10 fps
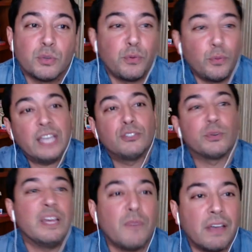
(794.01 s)
So if we had
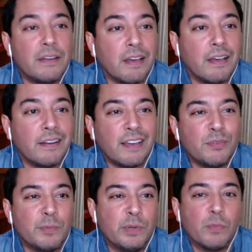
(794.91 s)
Draymond on, I
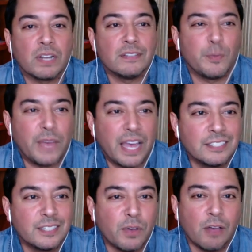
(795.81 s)
don't think we'd want to talk
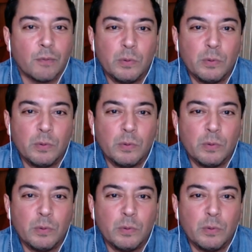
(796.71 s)
basketball.